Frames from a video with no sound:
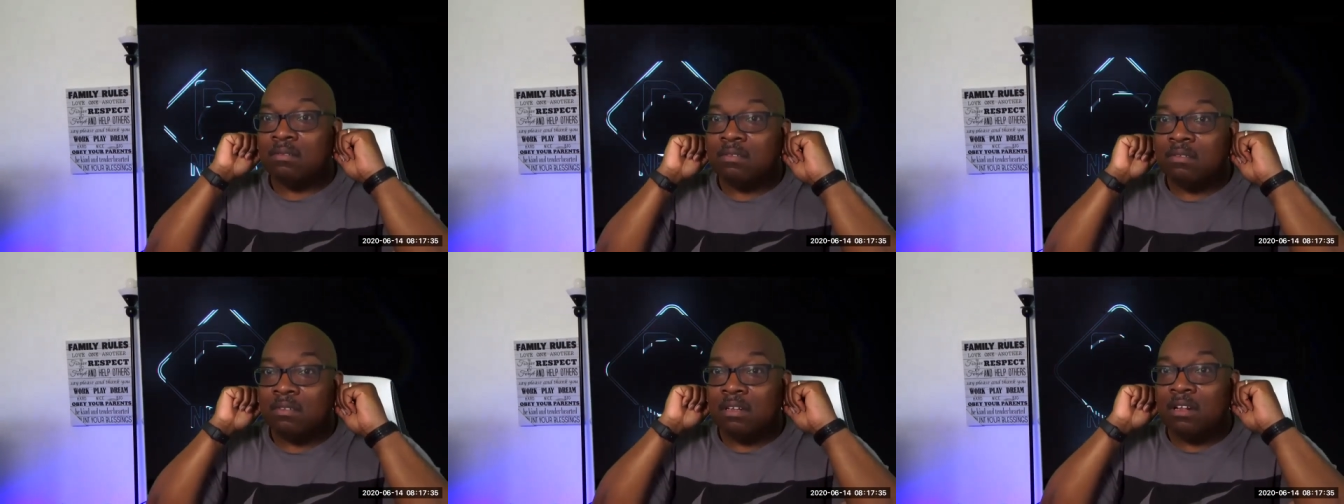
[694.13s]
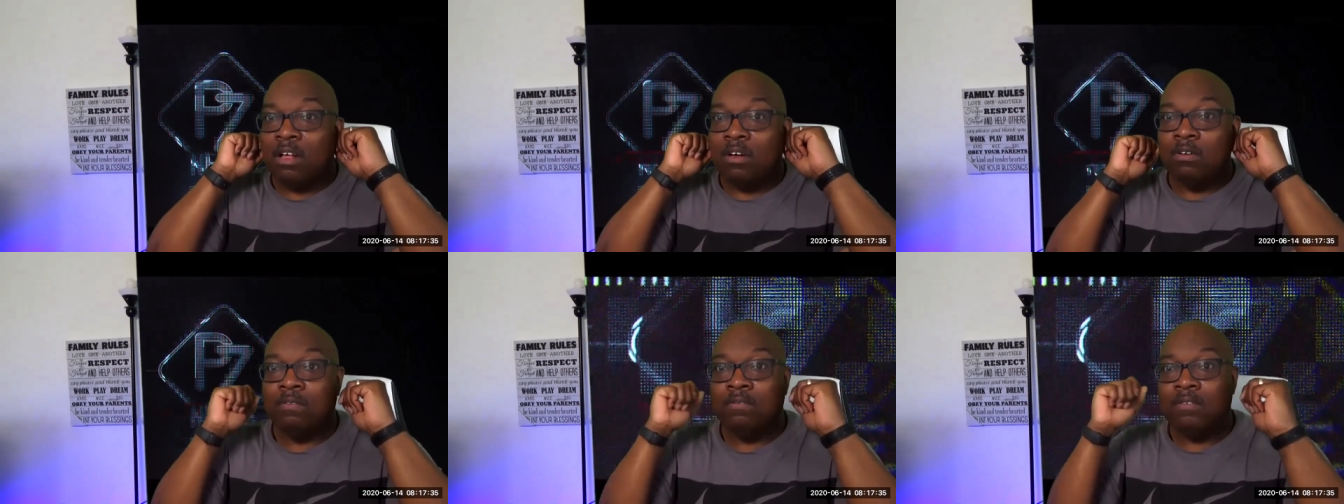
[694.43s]

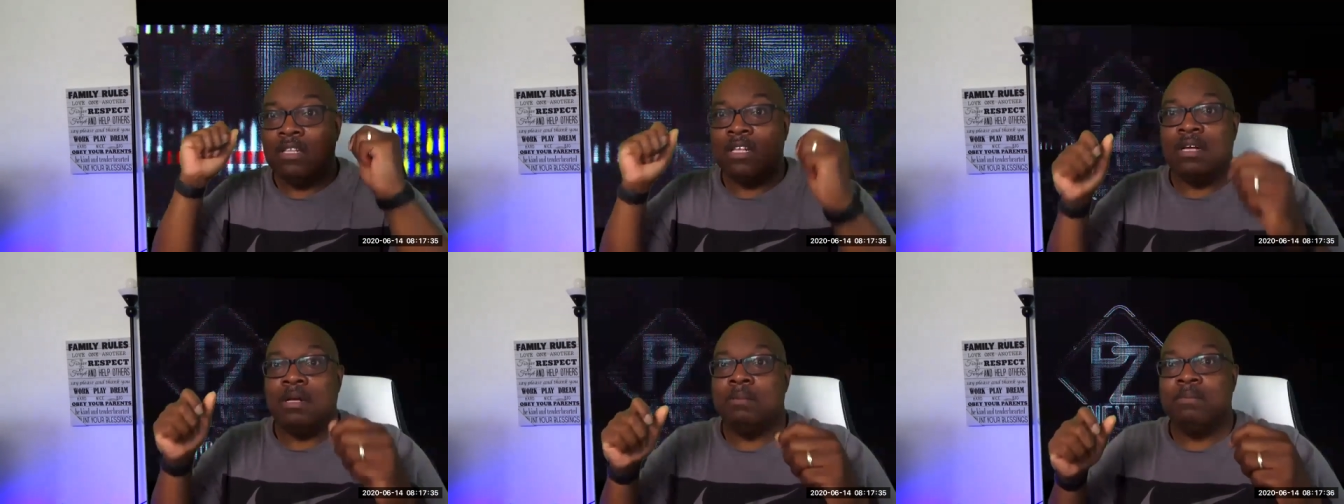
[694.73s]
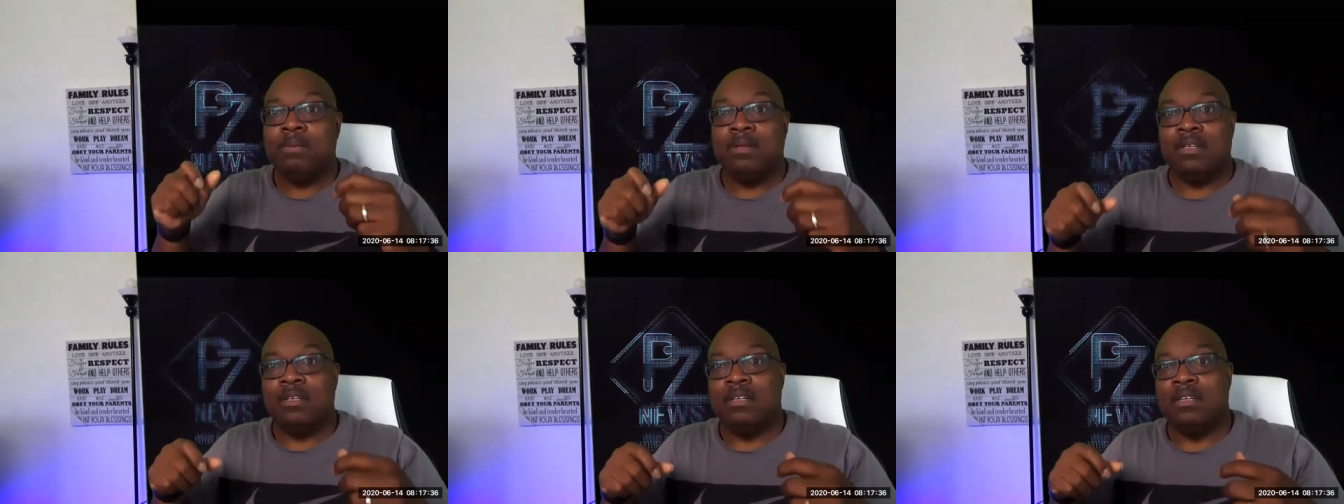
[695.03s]
loafed up
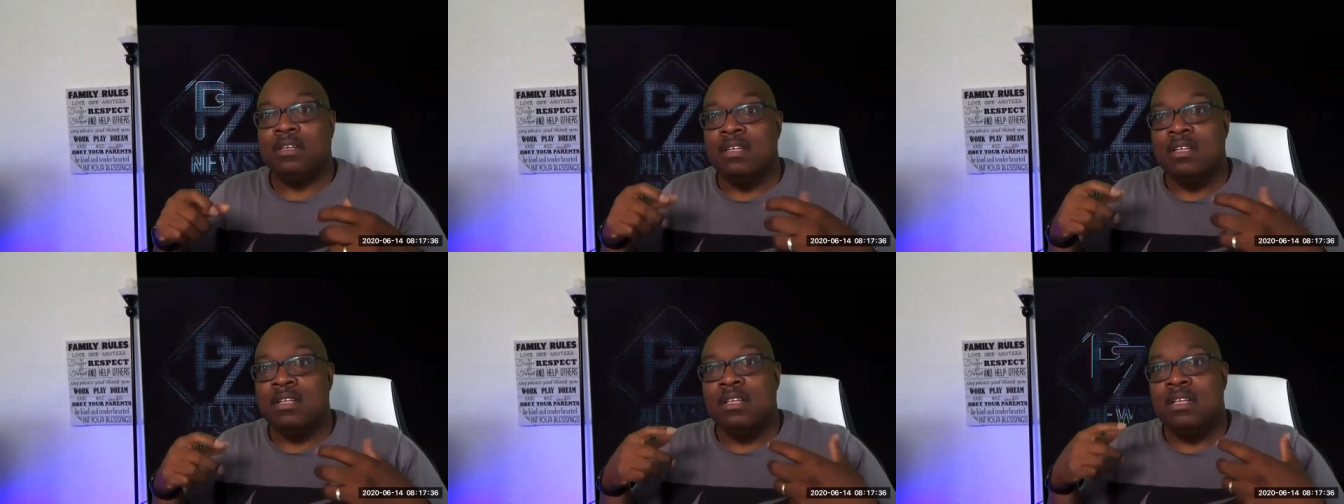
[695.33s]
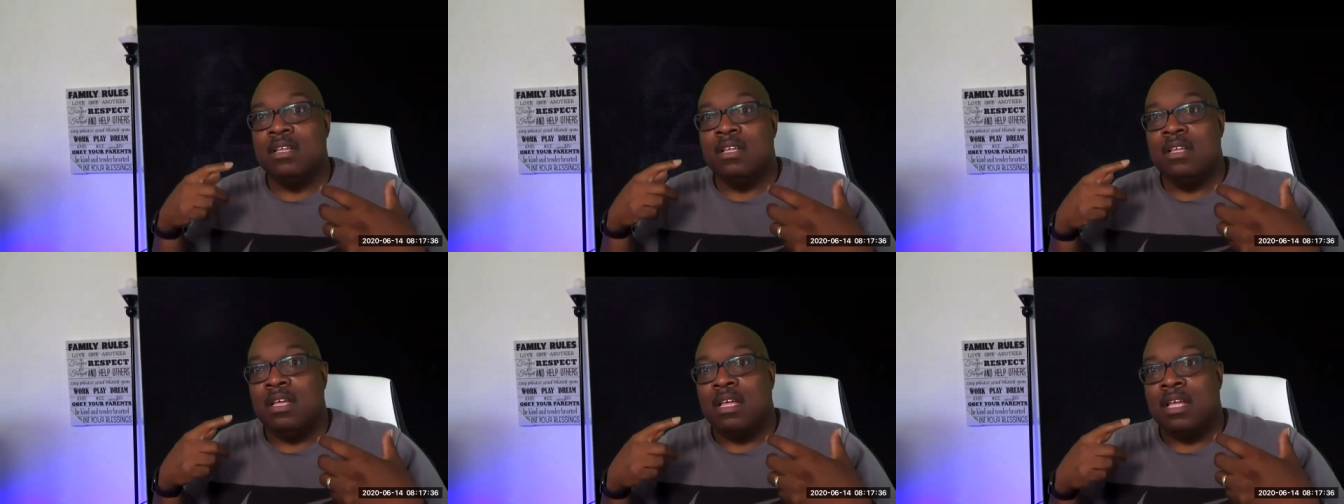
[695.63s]
and
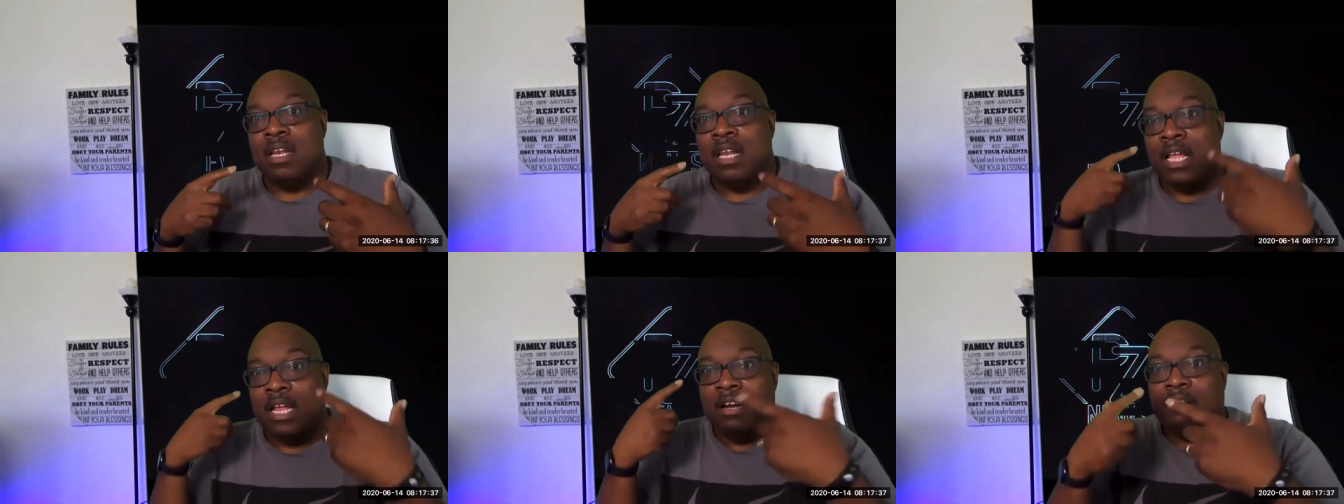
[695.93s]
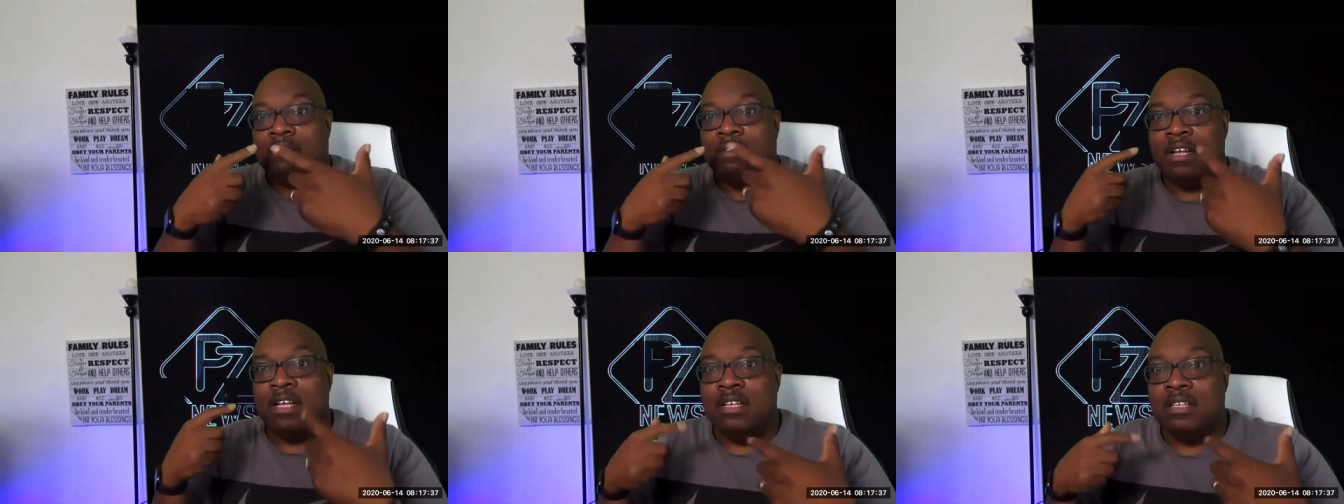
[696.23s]
and
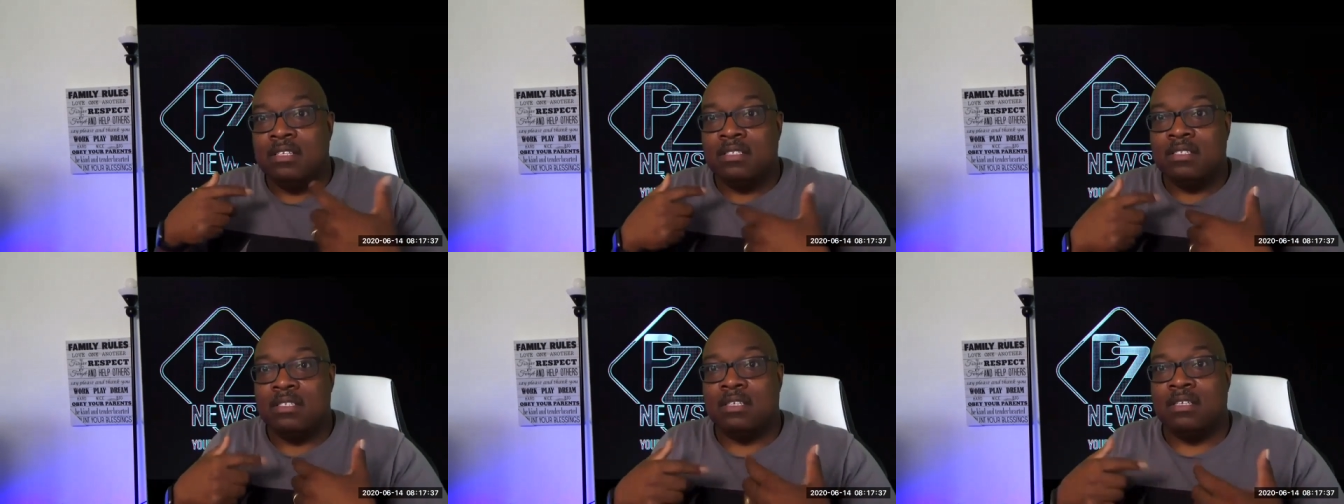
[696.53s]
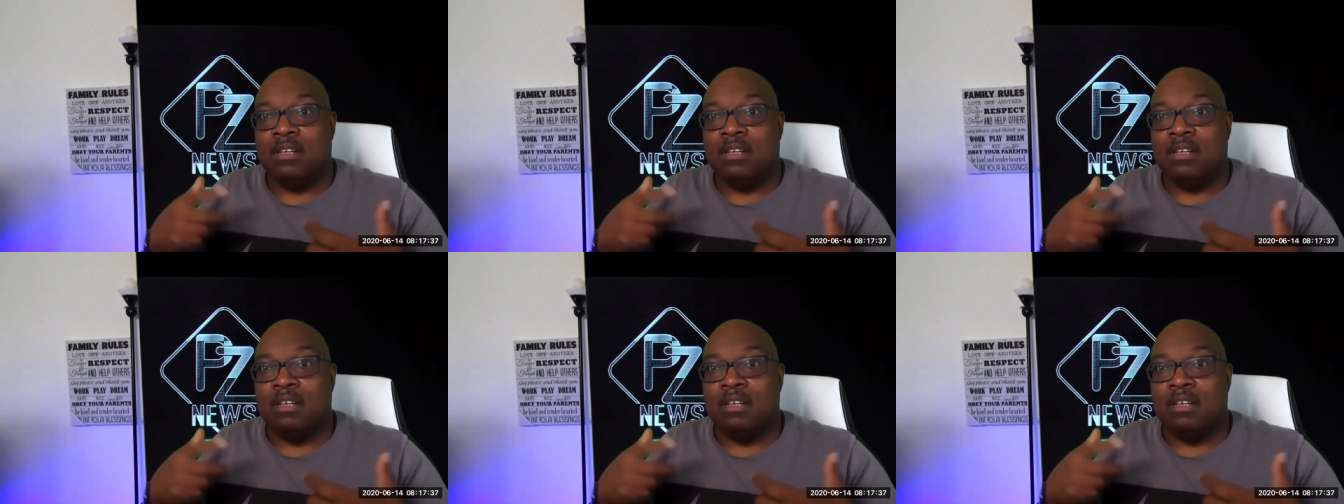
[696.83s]
earrings and